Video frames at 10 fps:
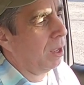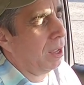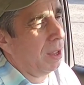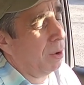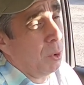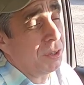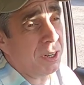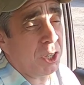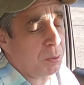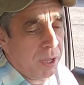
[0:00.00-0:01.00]
I, I
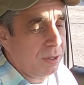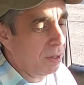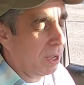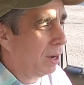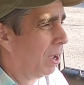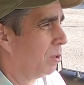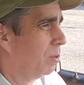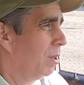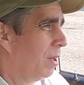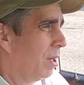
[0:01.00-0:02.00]
wasn't expecting that. I,
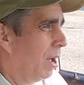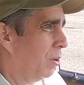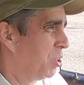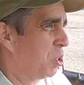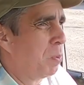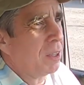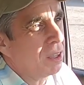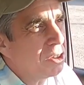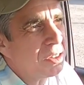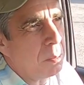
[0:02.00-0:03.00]
I was
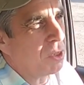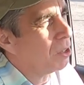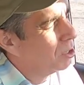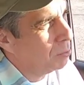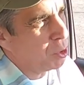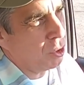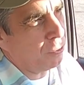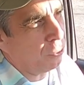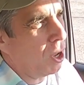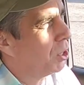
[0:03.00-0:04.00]
expecting something, some sort
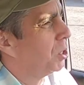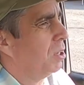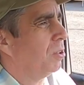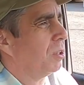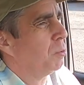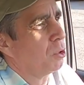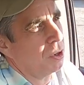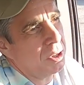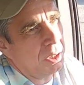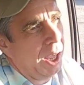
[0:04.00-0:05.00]
of friction, some
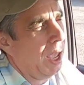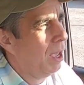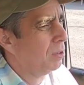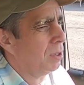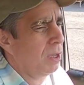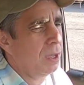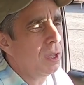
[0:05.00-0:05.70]
sort of delays.